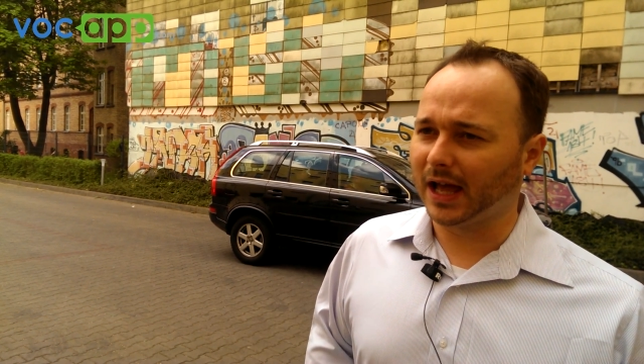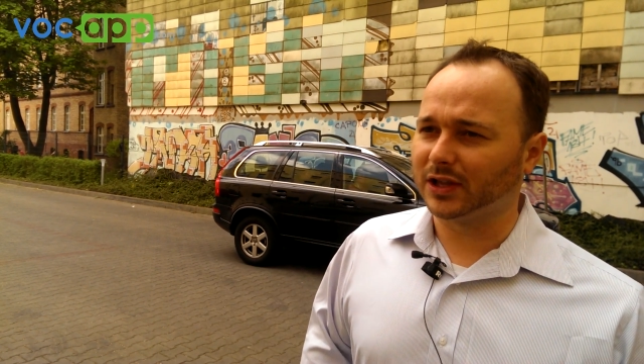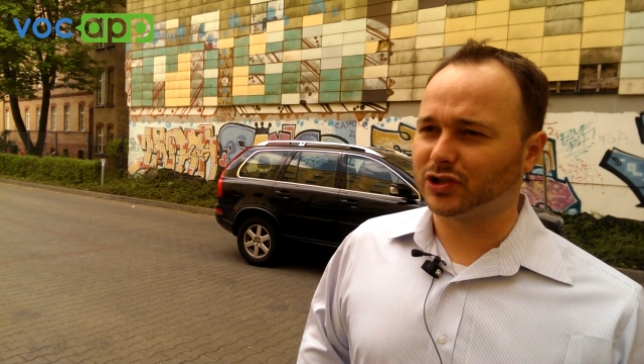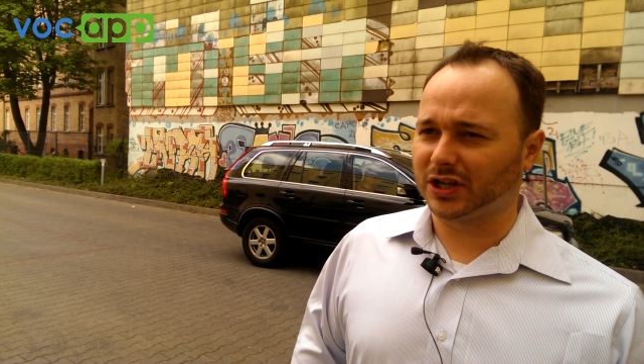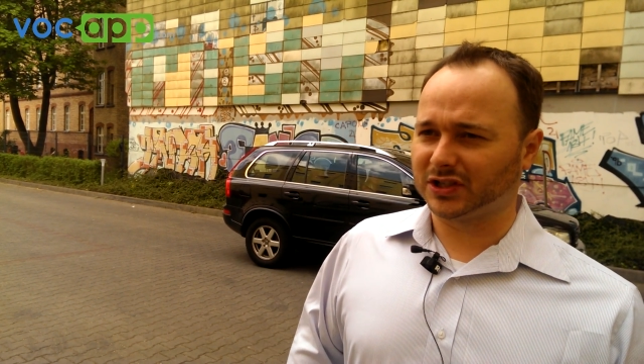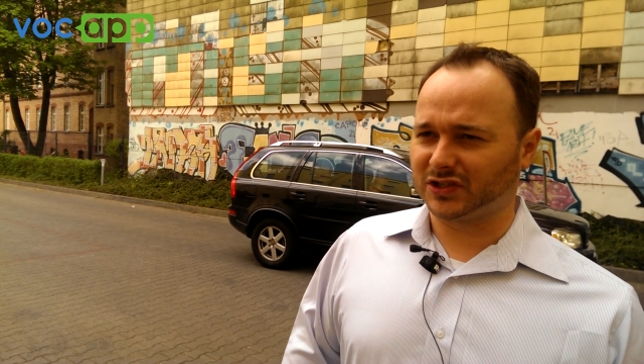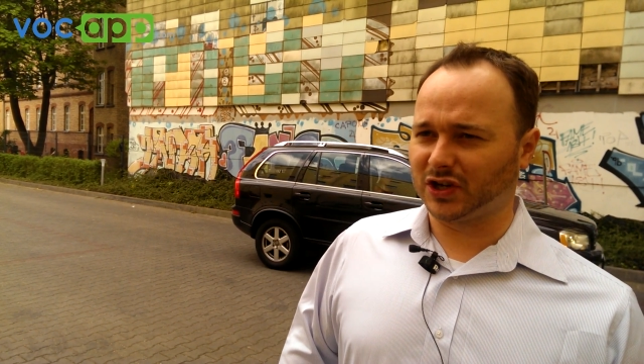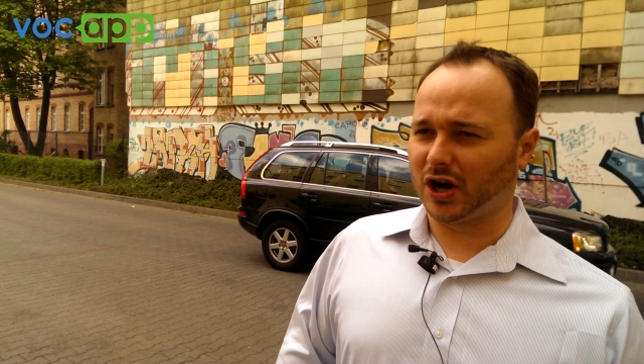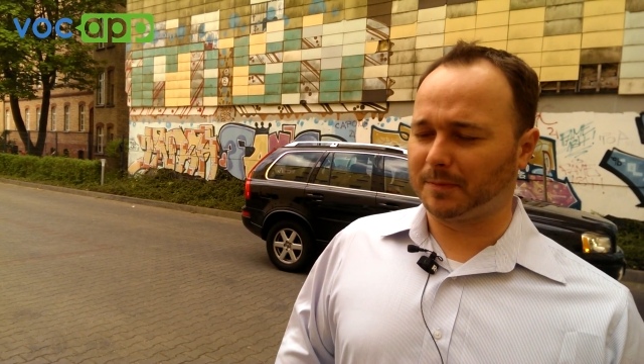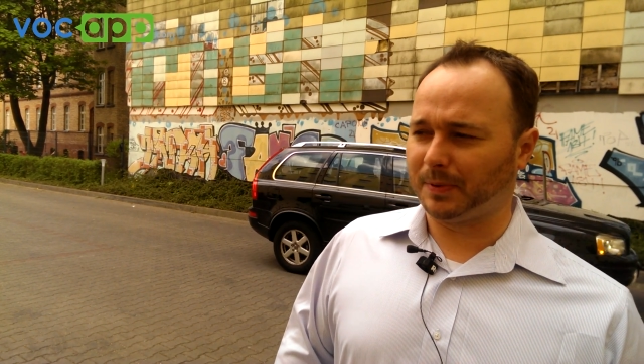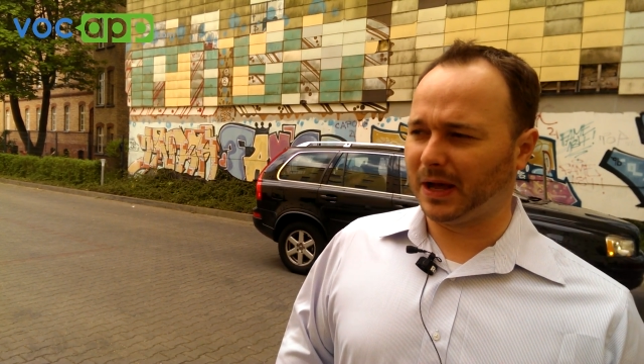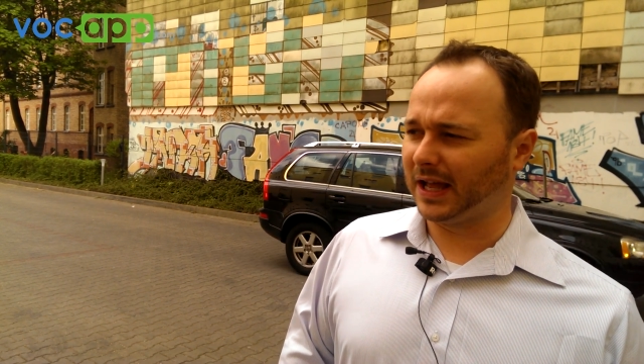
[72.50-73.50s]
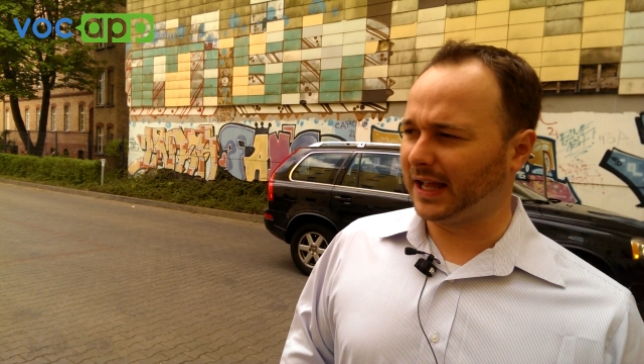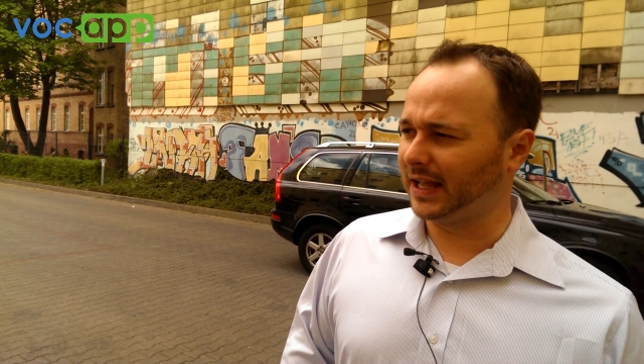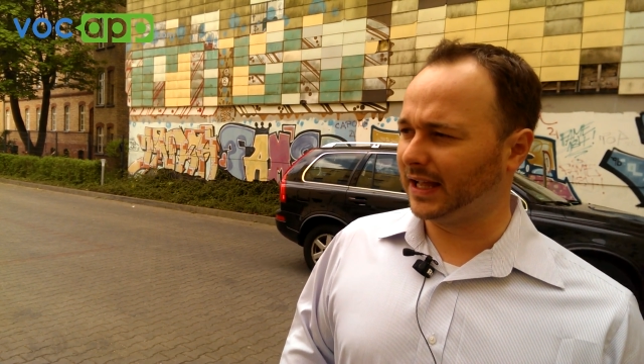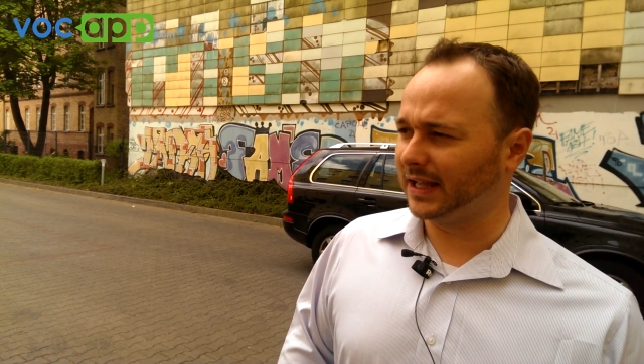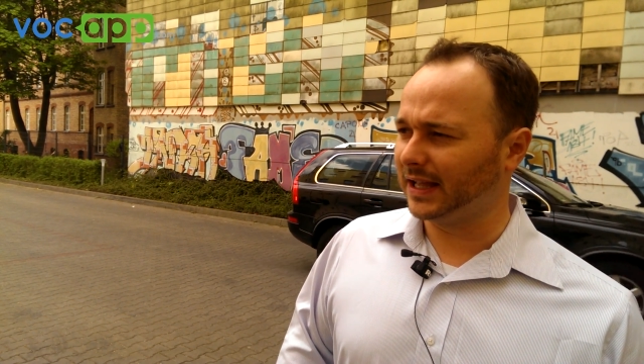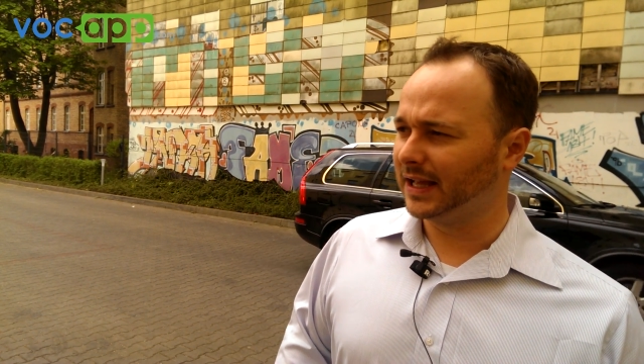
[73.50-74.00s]
I try to start
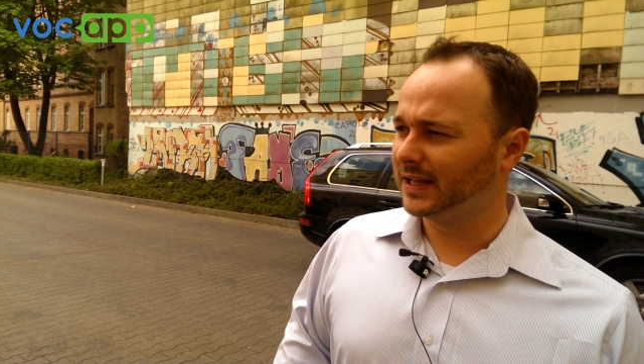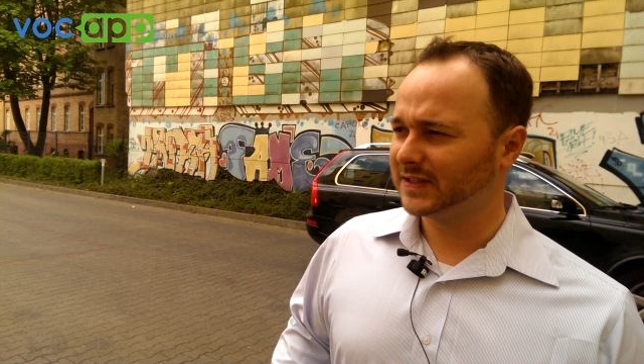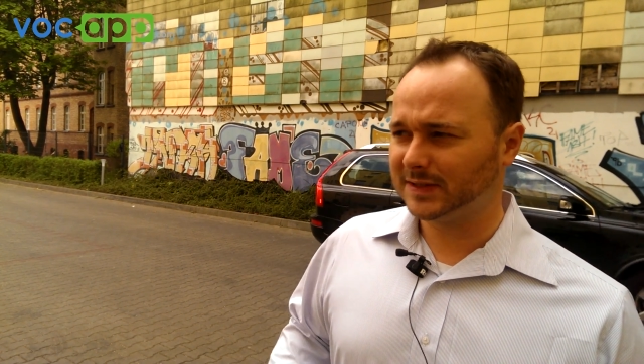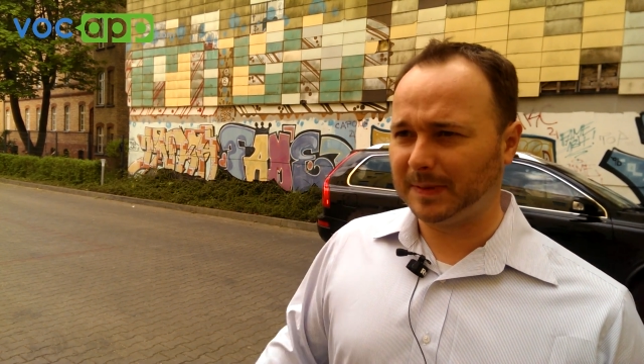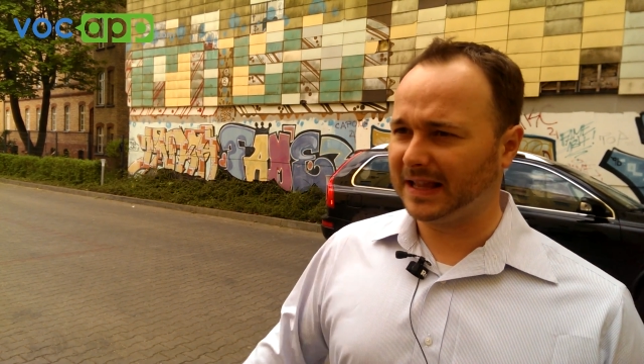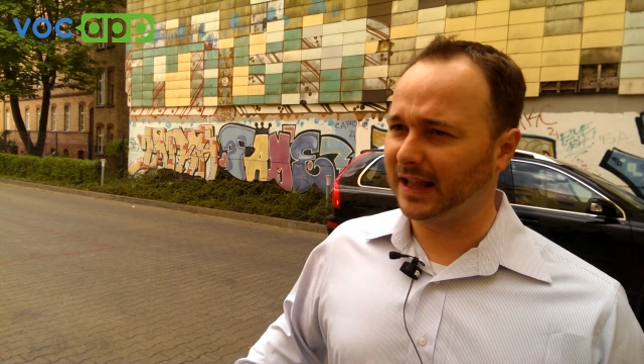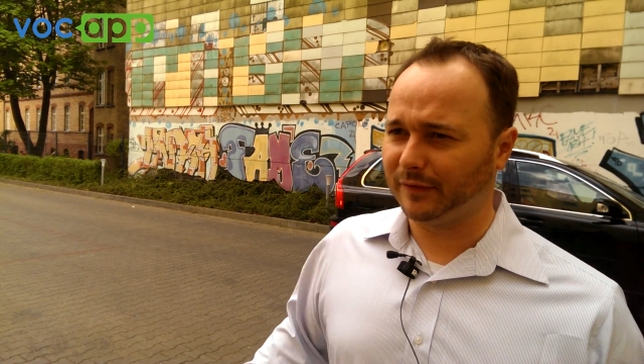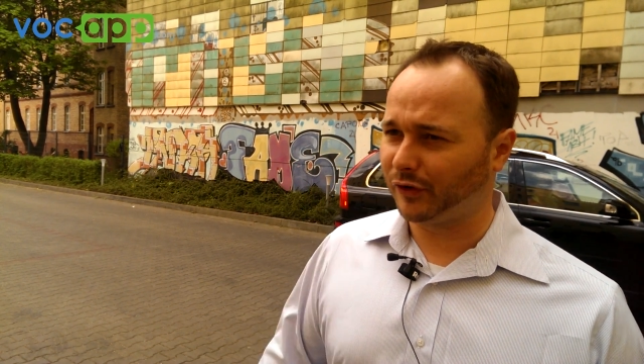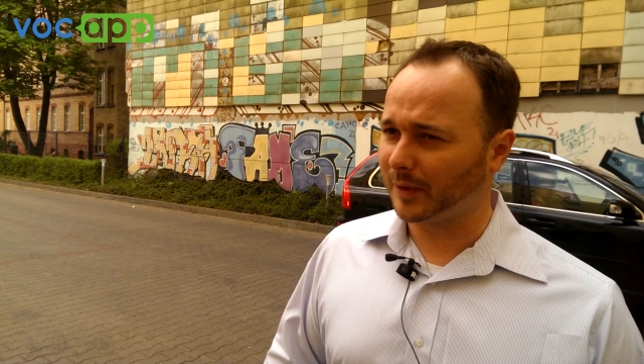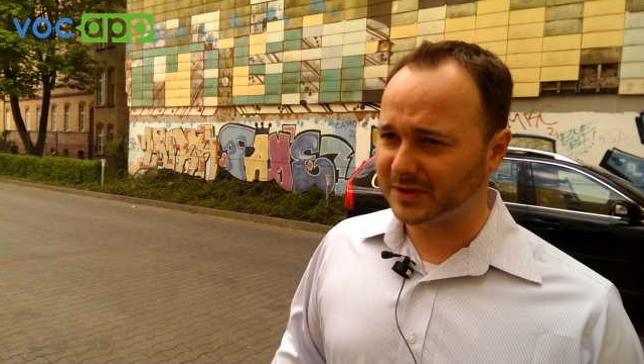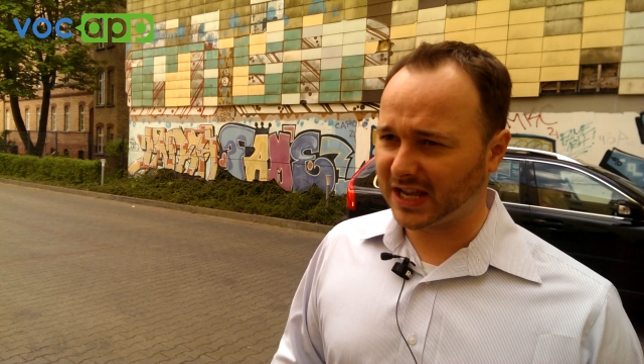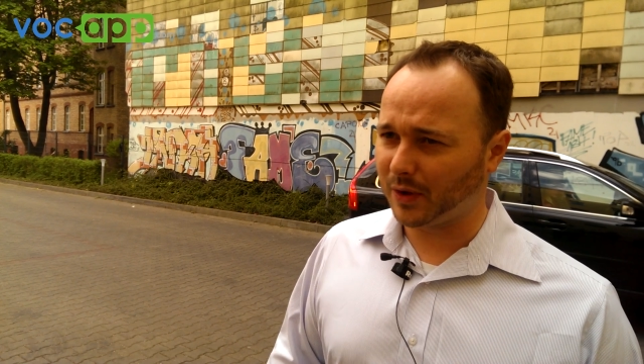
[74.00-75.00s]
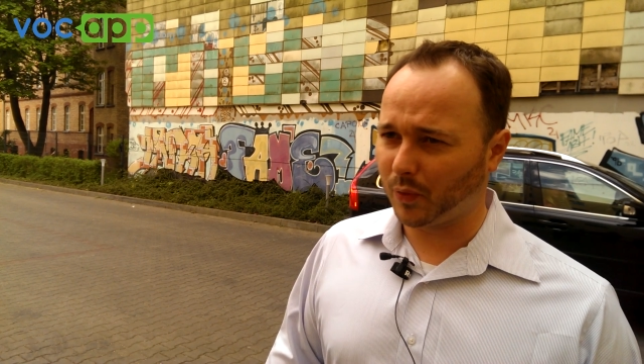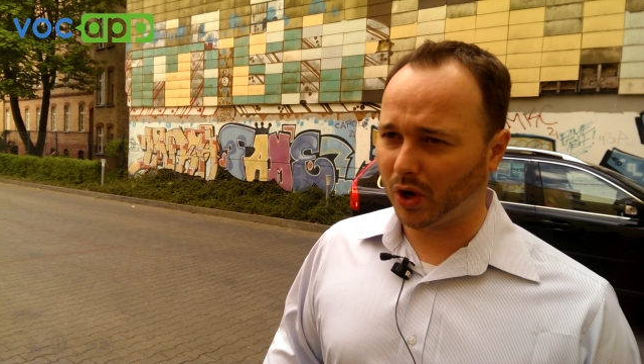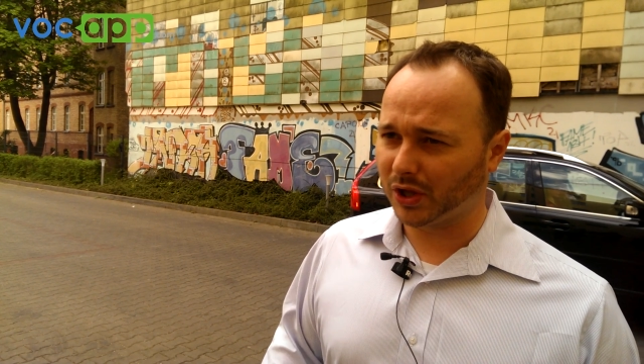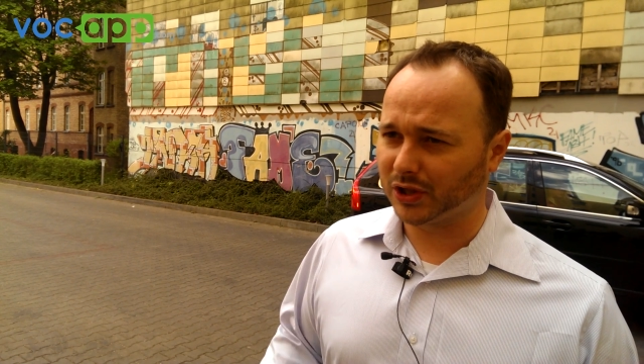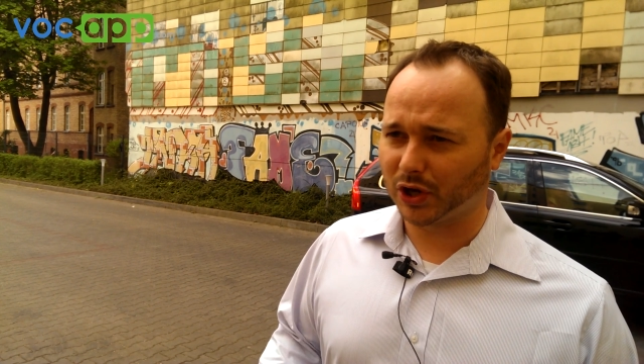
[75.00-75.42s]
by speaking from day one,